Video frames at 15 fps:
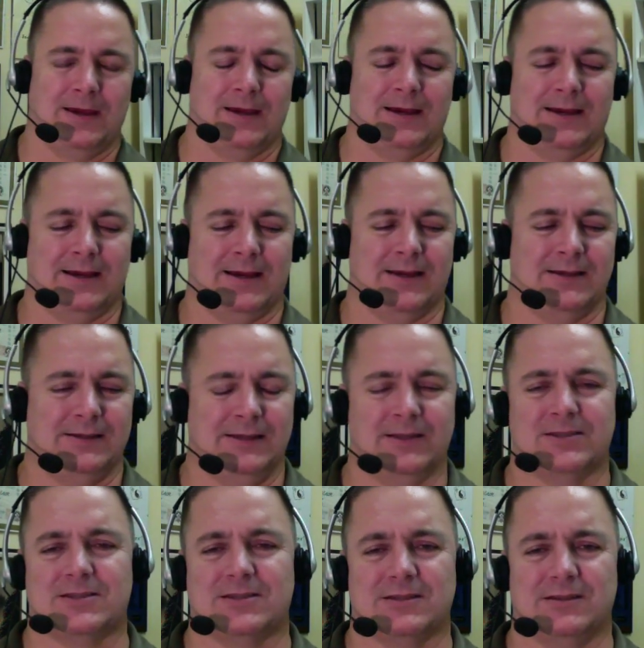
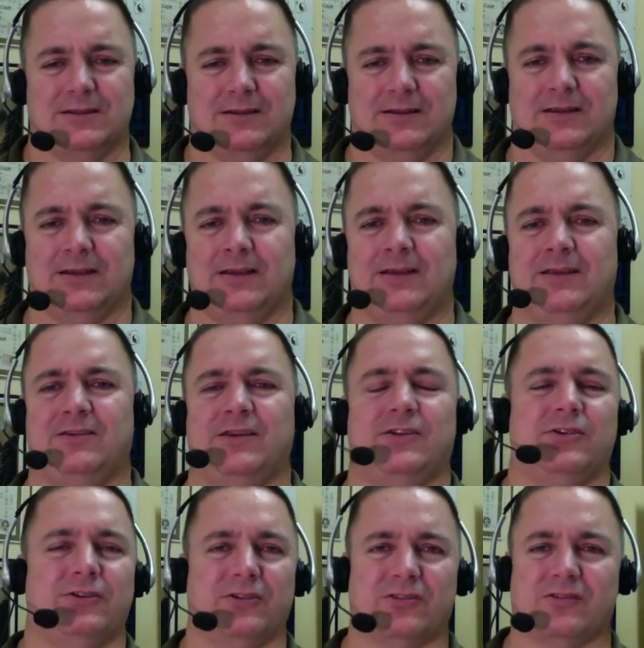it's easy
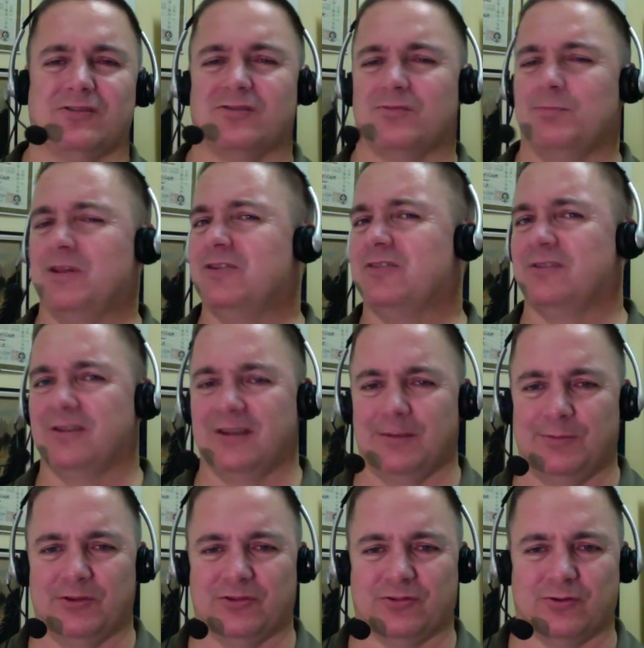to dismiss the
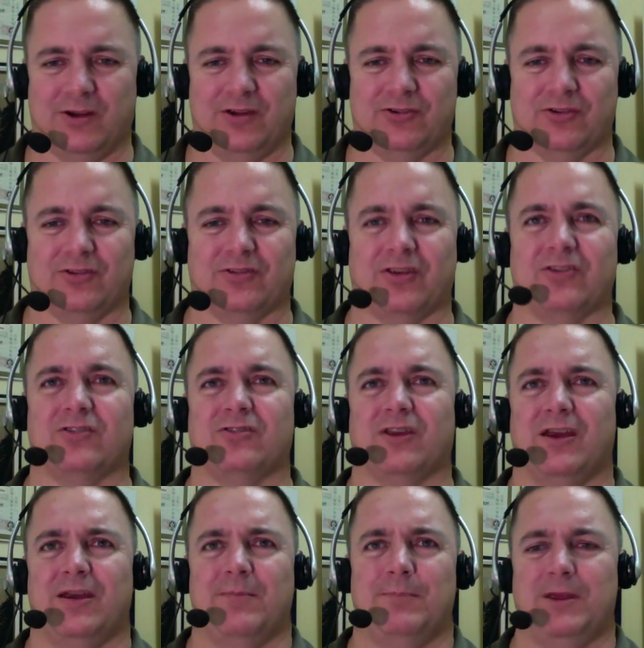demonstrations as
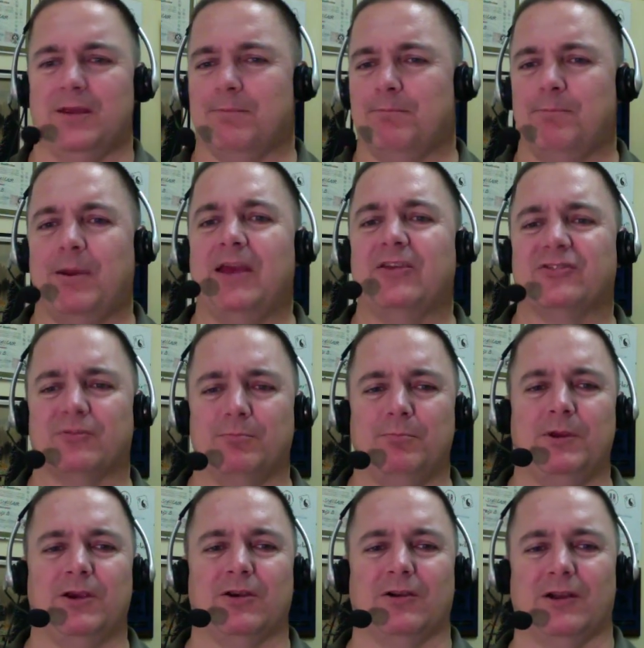being based
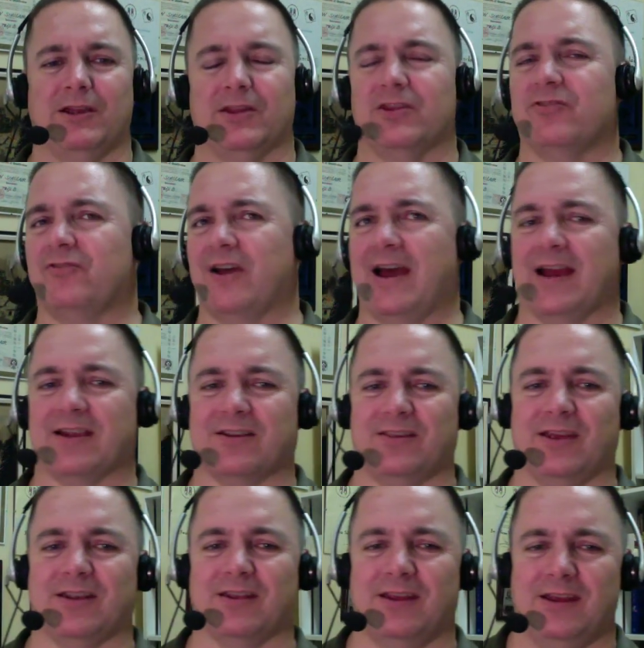merely on the fact
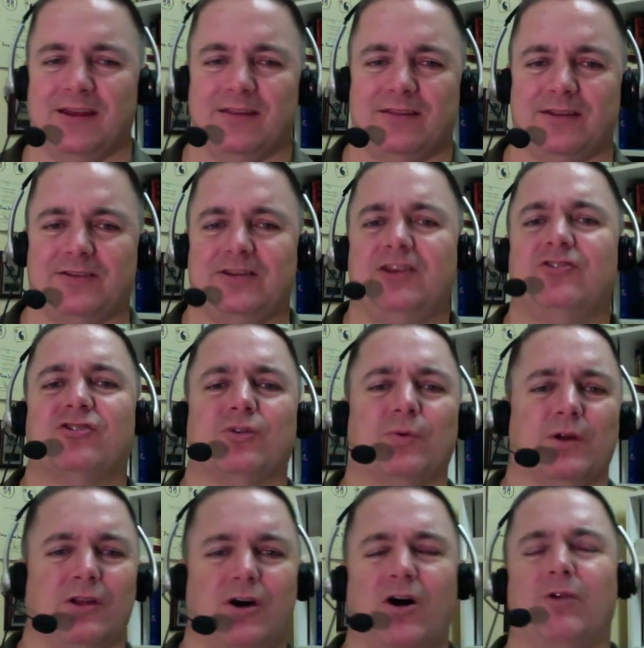that the teacher
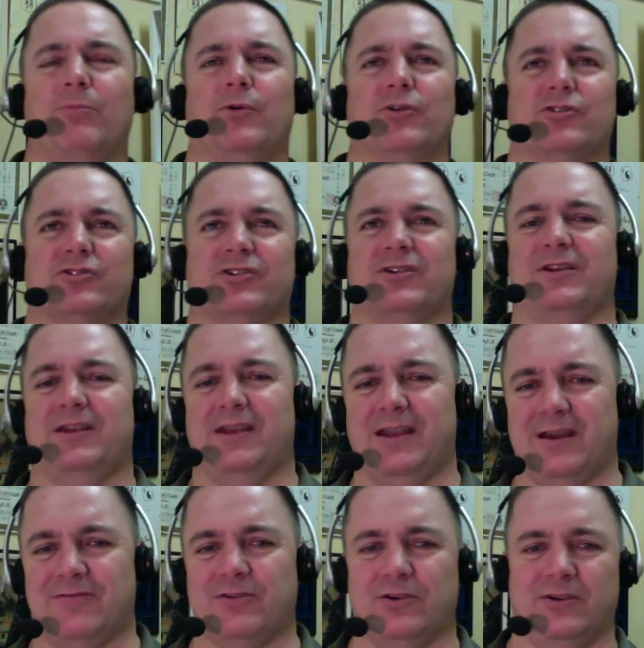will almost
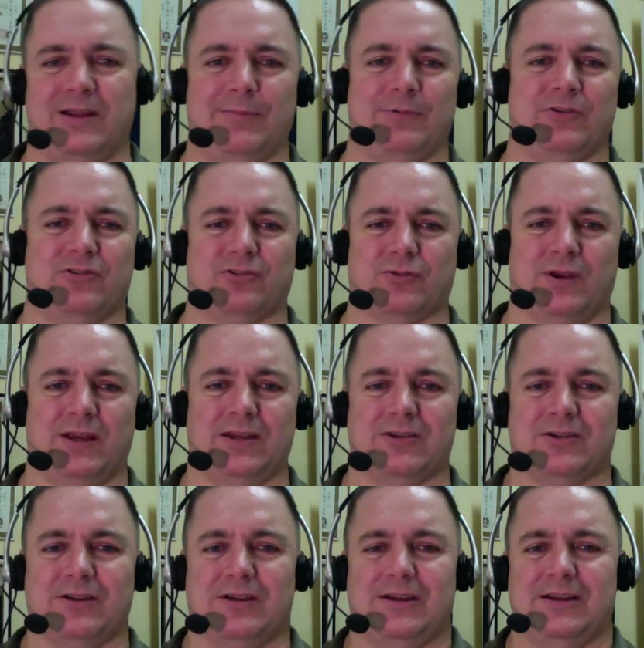never
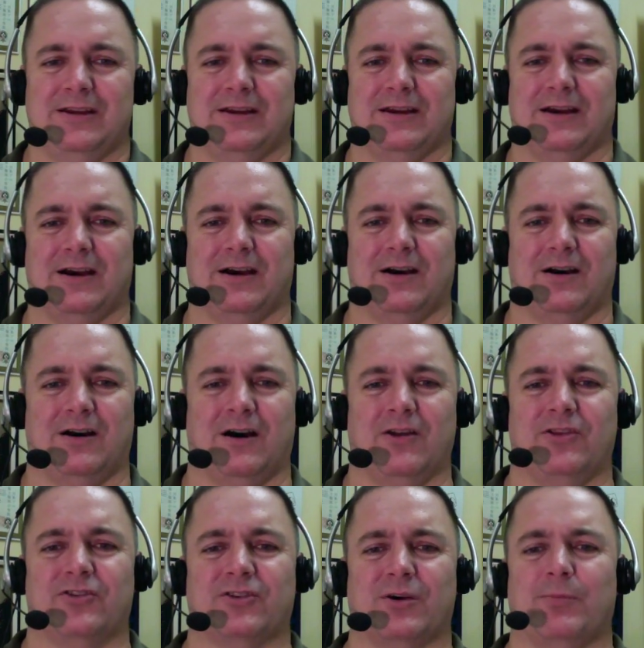demonstrate
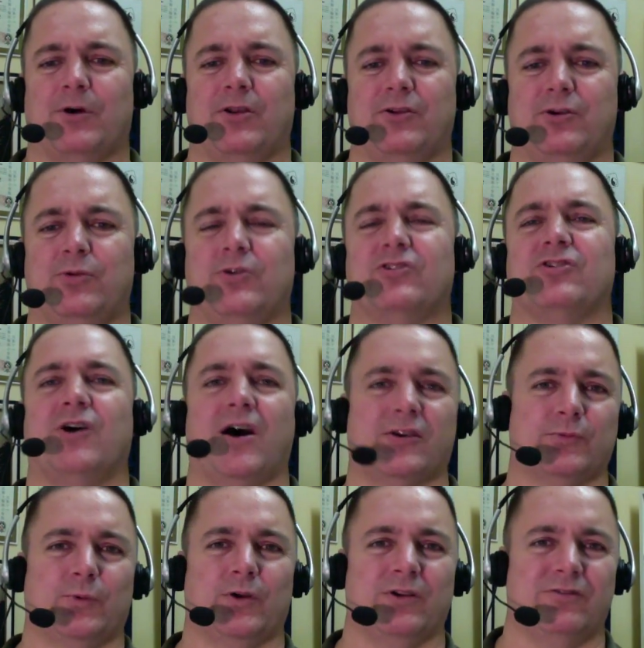on someone who is not
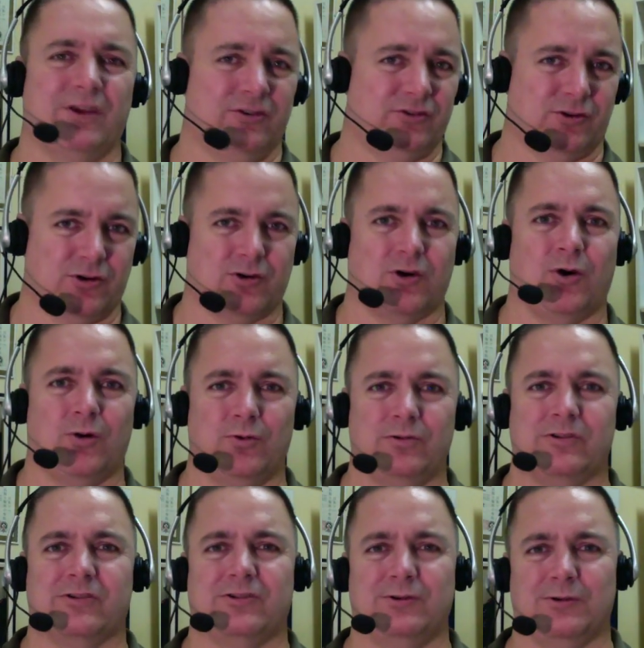one of his or her
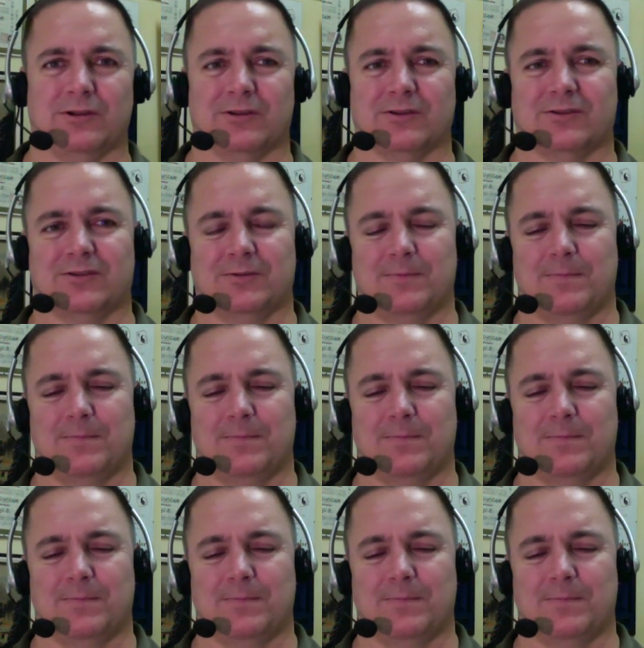own students.